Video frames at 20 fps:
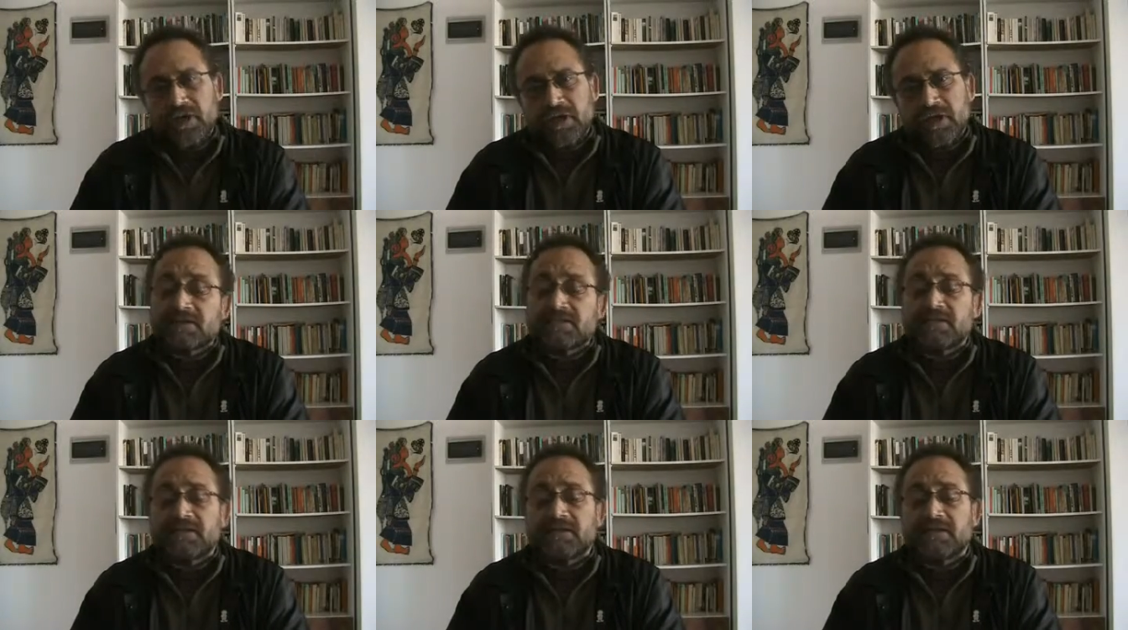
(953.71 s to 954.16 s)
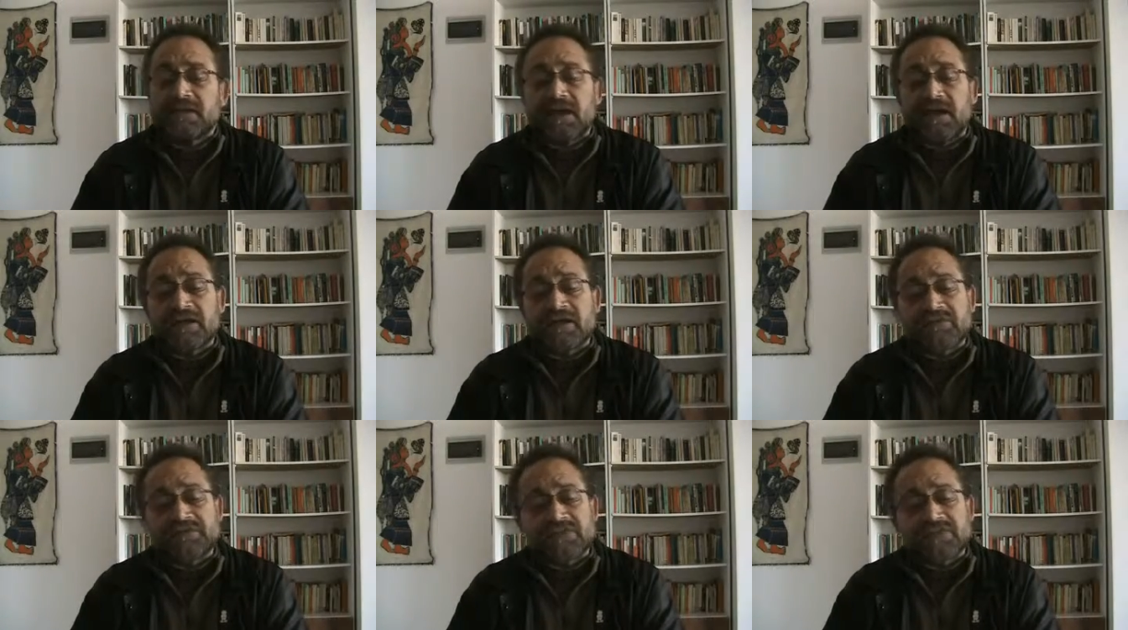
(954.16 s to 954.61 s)
Palestinian
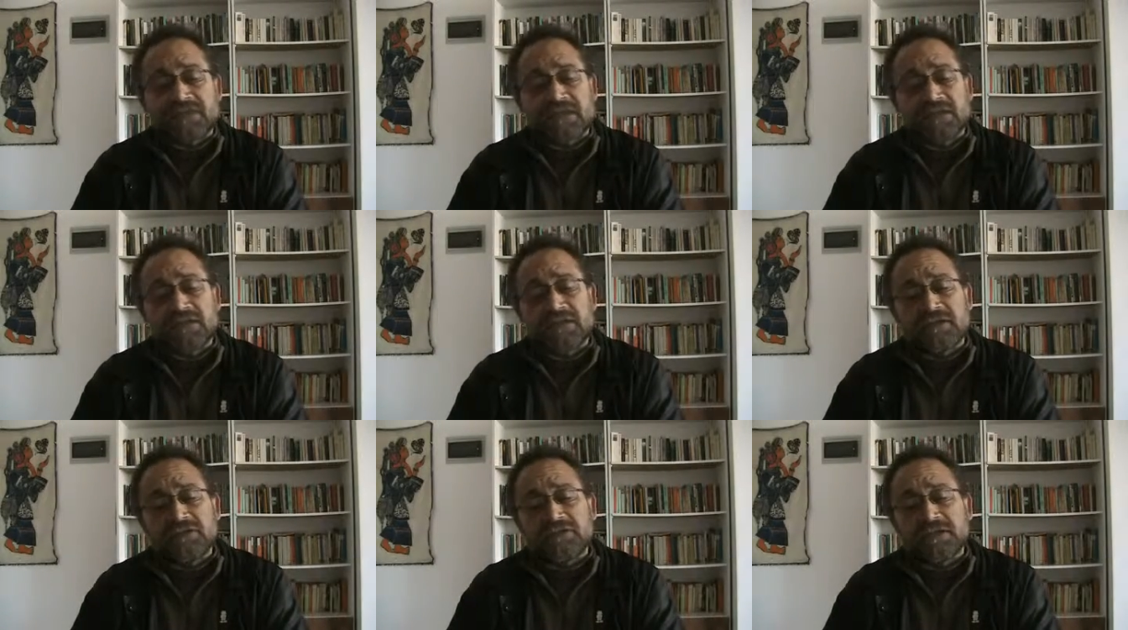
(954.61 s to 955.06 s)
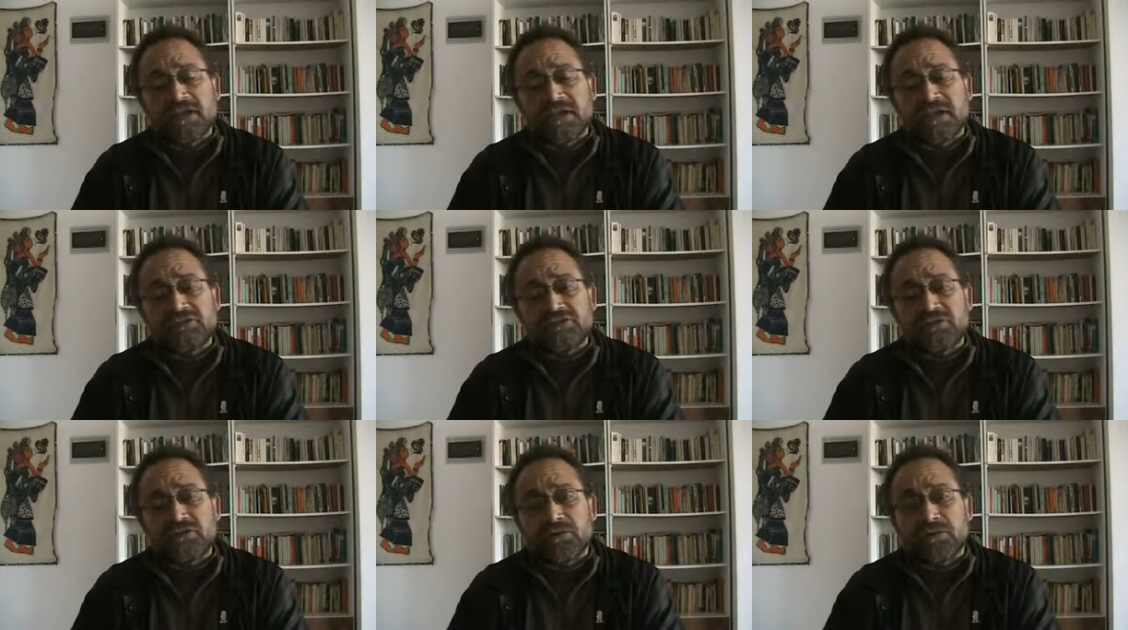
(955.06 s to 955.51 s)
activists and
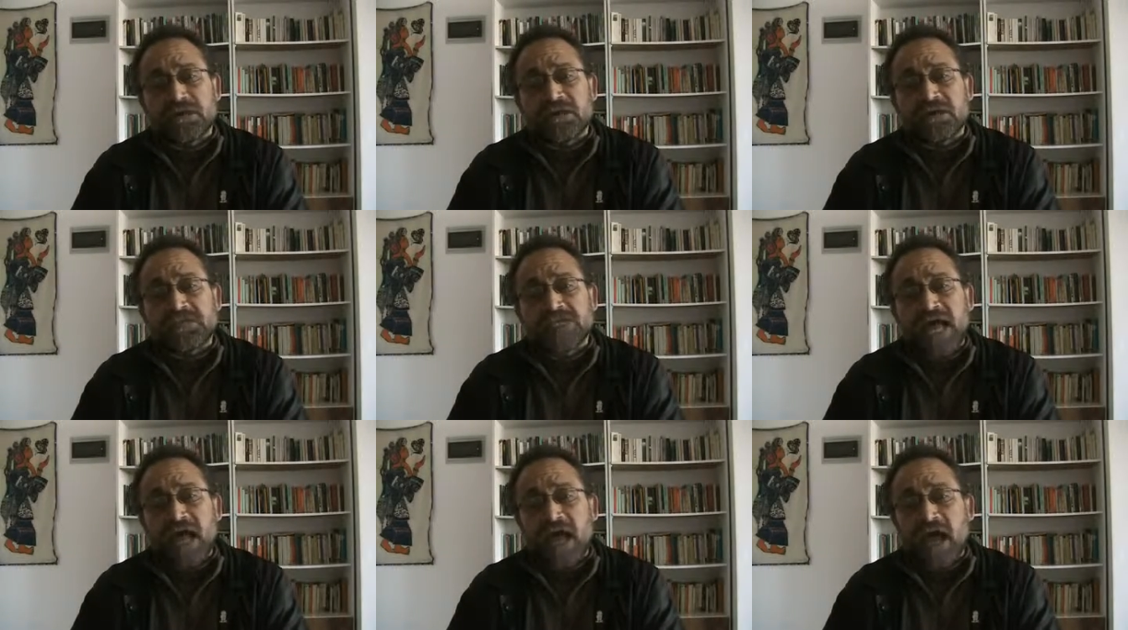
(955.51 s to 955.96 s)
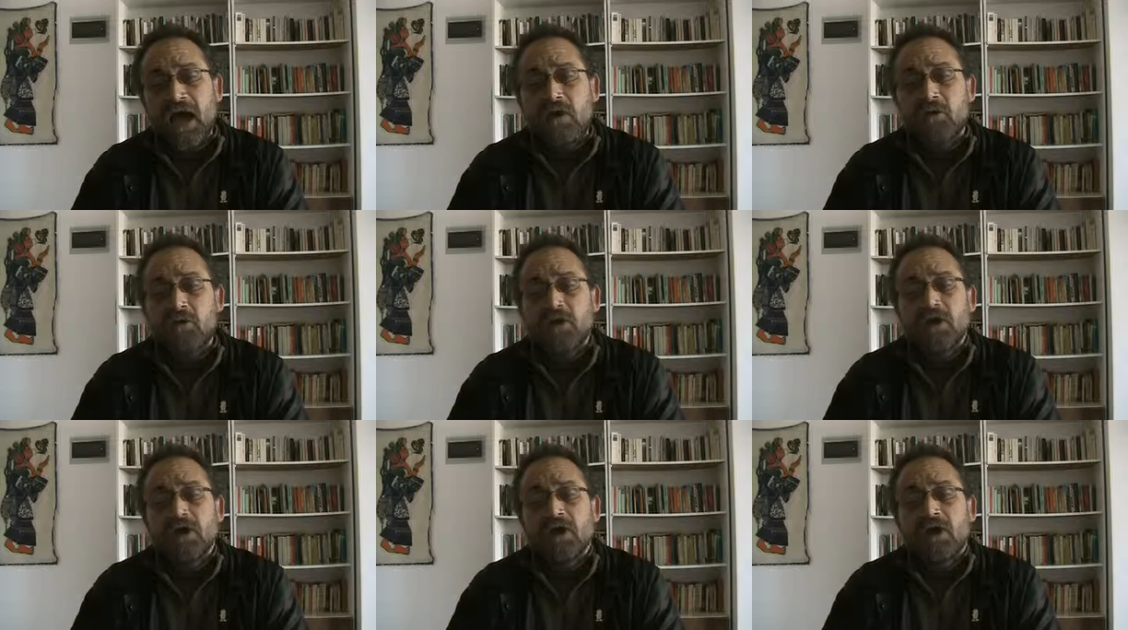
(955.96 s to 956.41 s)
intellectual is
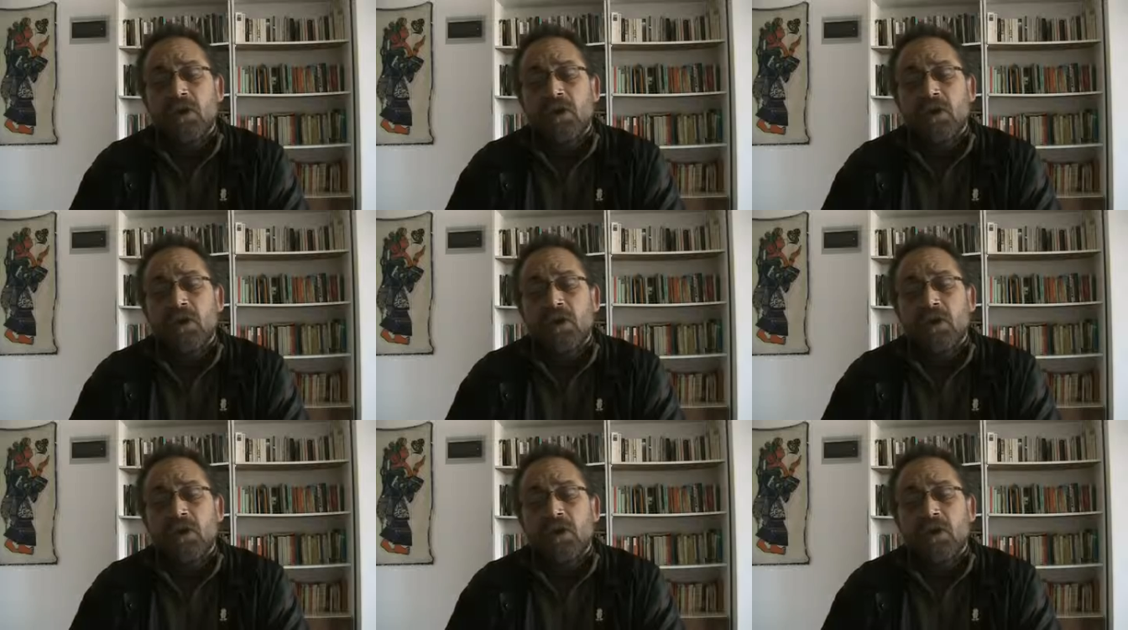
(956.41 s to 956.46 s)
how